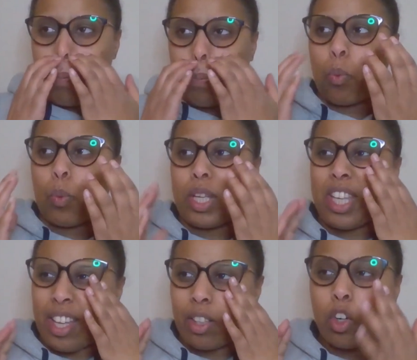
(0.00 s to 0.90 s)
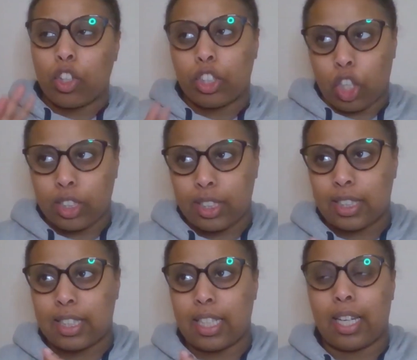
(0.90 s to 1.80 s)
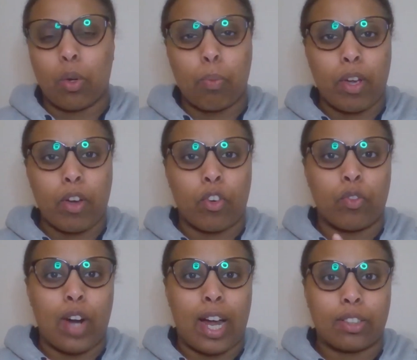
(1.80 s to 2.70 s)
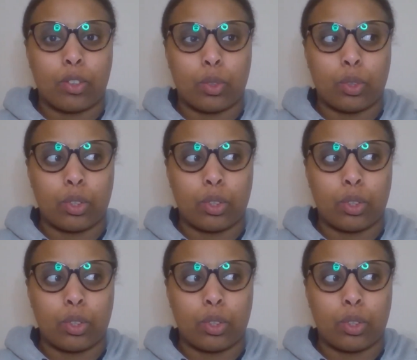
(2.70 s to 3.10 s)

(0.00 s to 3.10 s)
we got a chance to see a little bit of William's